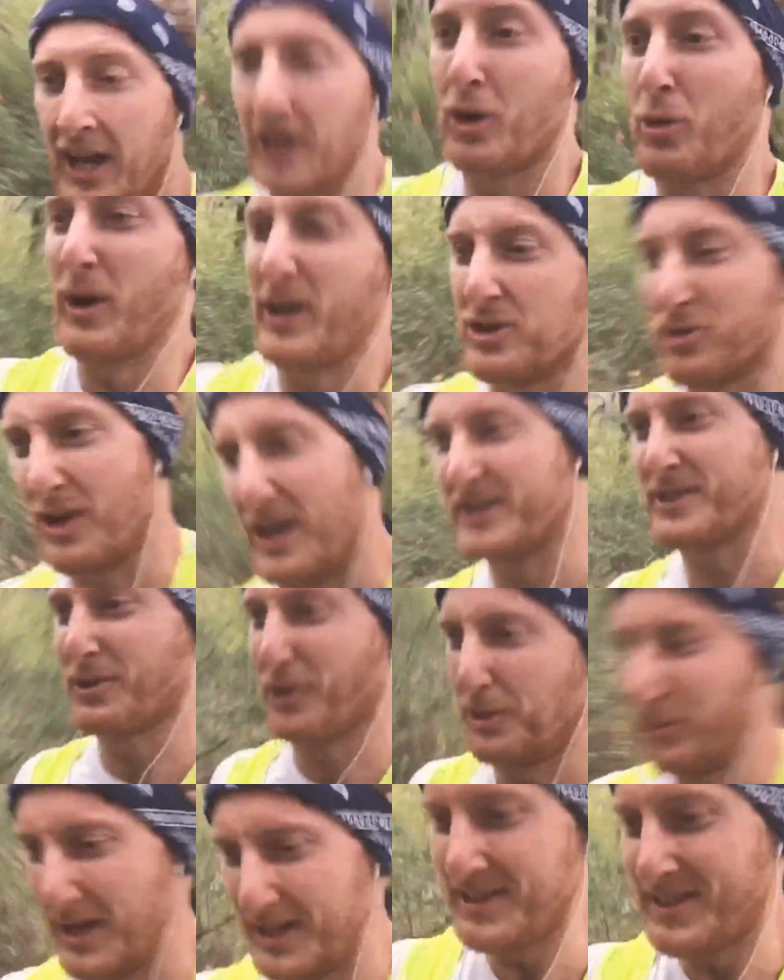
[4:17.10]
quick dry
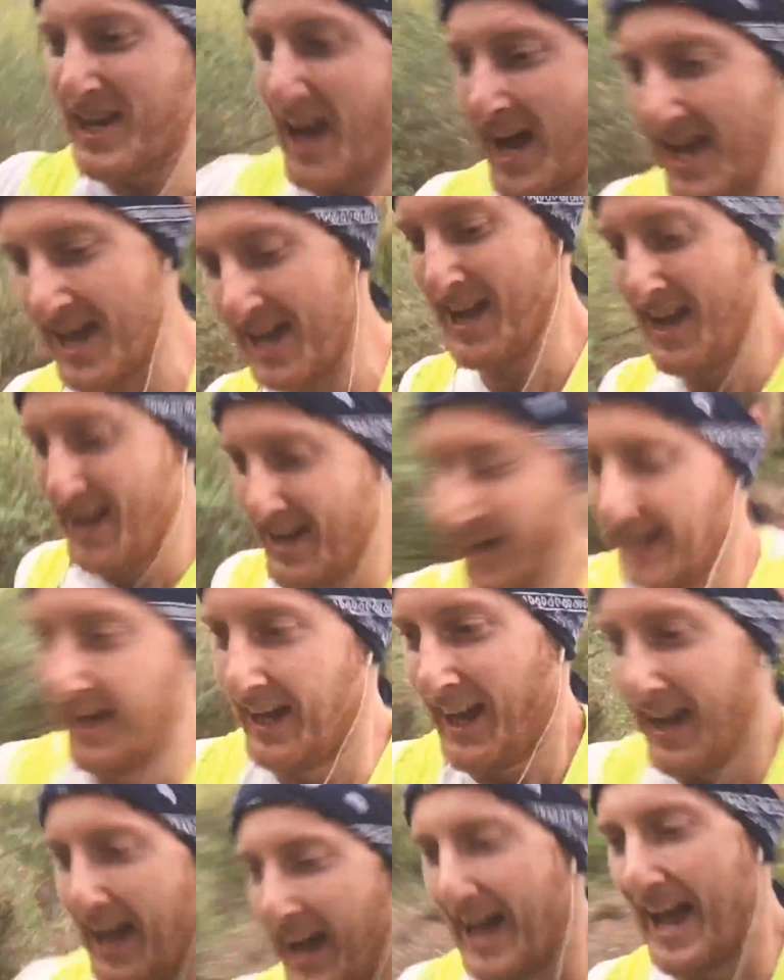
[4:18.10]
sort of ones,
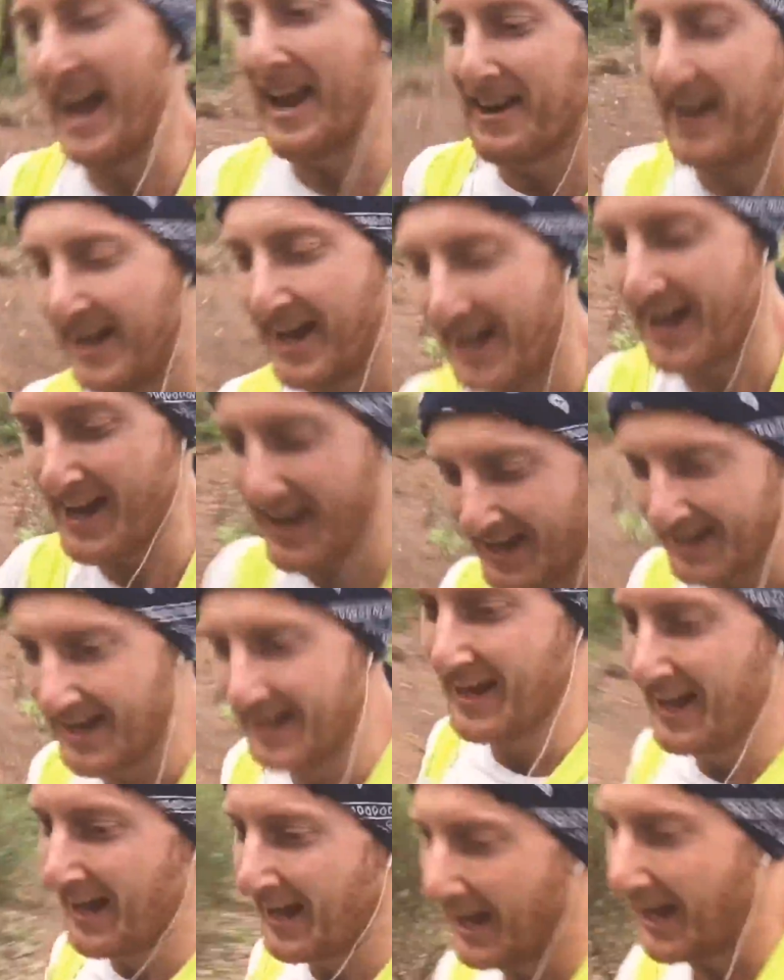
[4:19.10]
and
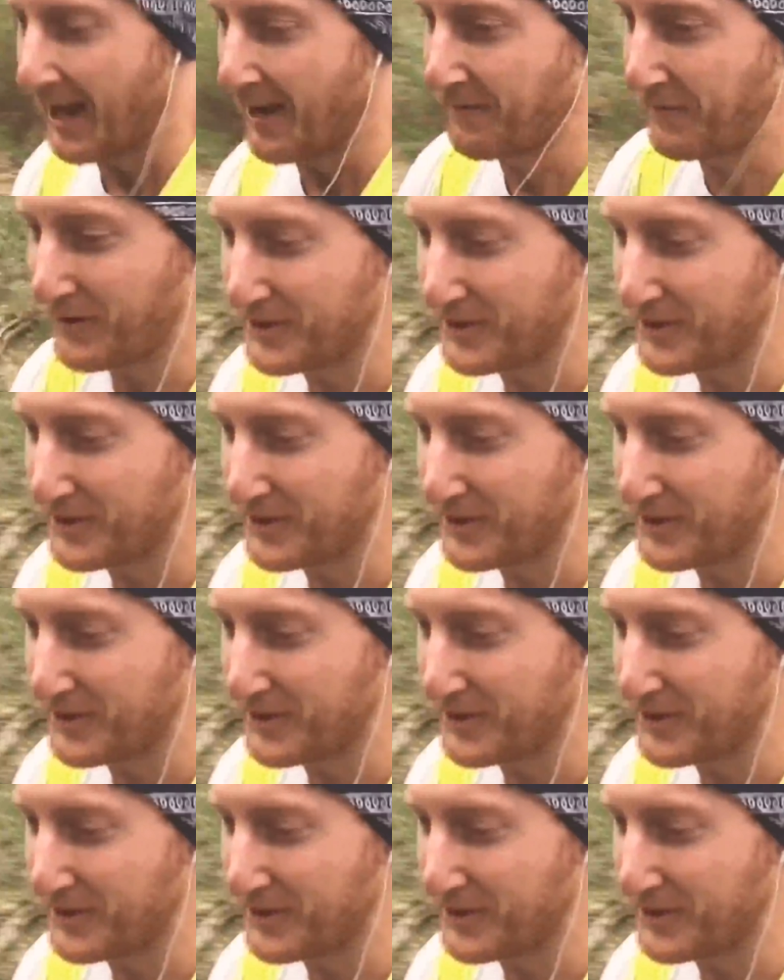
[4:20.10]
if